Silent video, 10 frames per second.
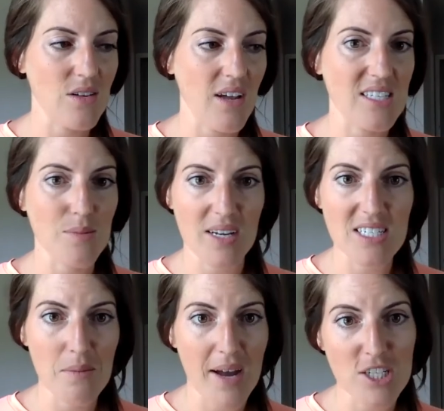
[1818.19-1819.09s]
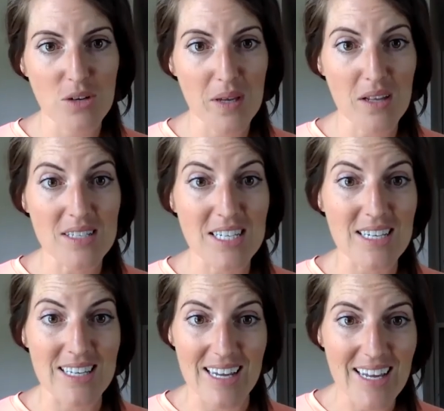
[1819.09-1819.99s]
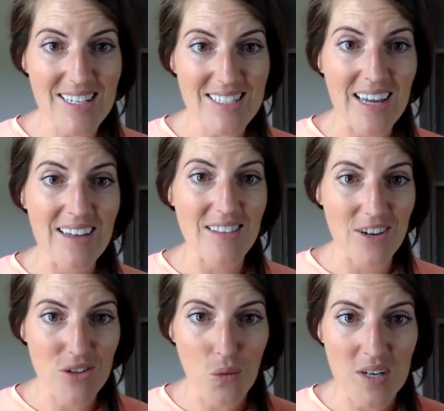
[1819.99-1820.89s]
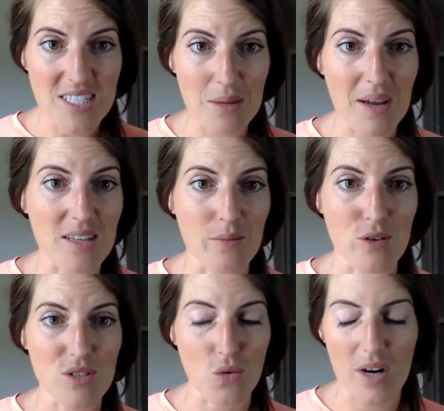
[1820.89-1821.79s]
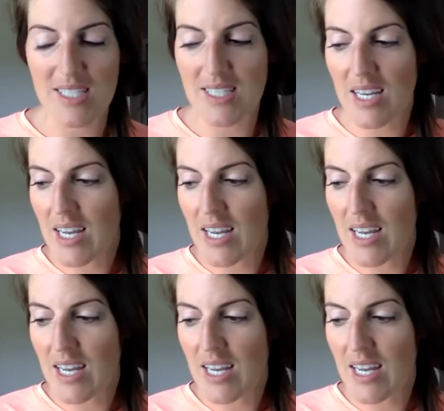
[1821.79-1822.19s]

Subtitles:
expected a magic pill and didn't get it, they're the ones that make the most noise.